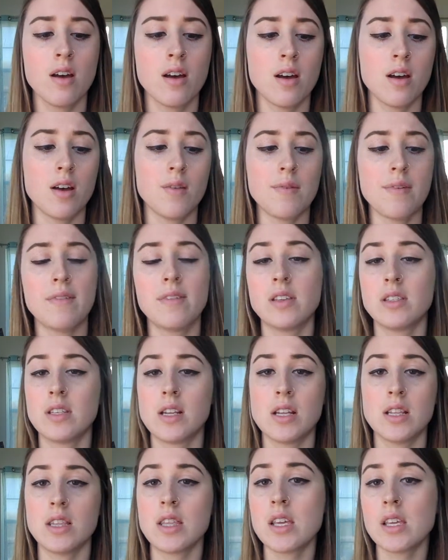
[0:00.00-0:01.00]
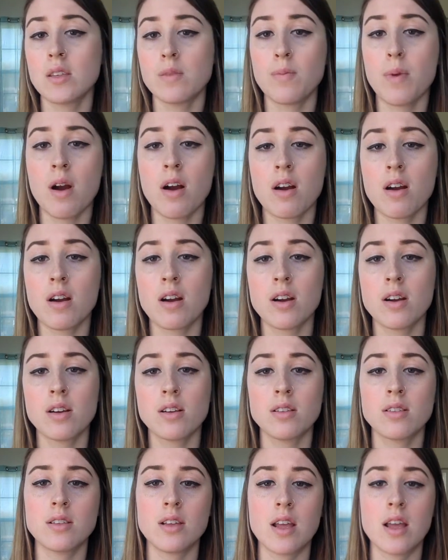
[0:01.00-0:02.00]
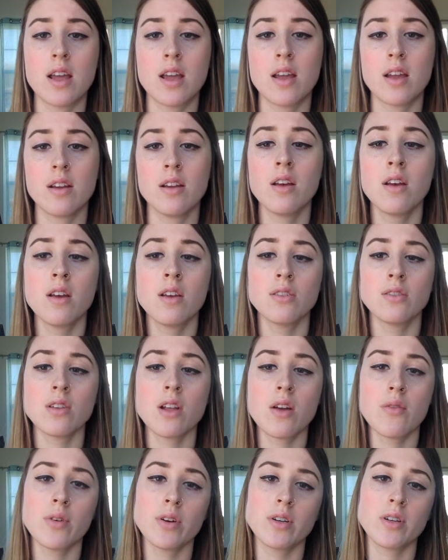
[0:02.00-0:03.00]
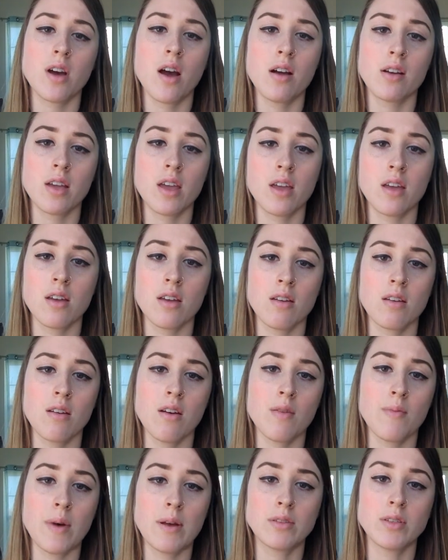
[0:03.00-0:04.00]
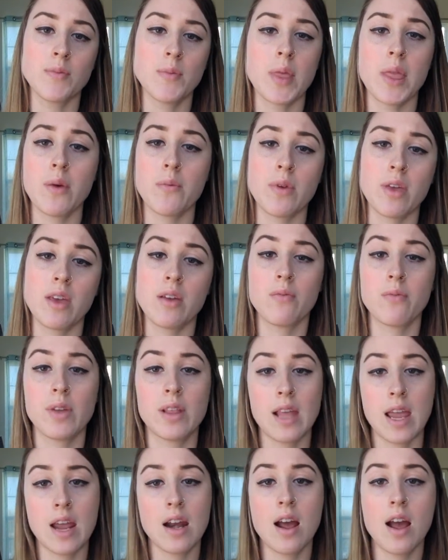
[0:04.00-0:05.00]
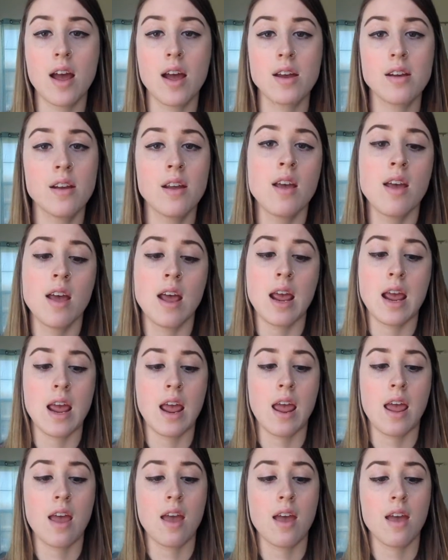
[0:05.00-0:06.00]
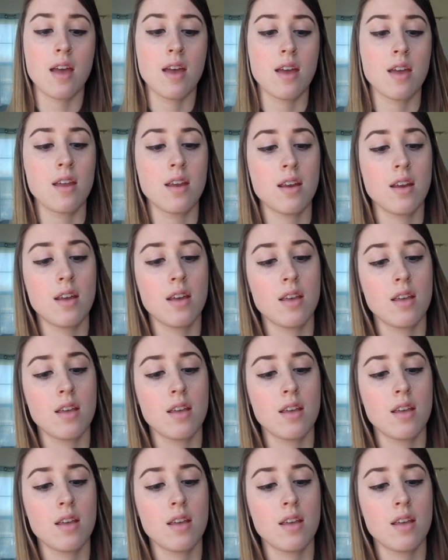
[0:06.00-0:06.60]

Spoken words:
I visited these parts, and so now we're talking about something that we can relate on. And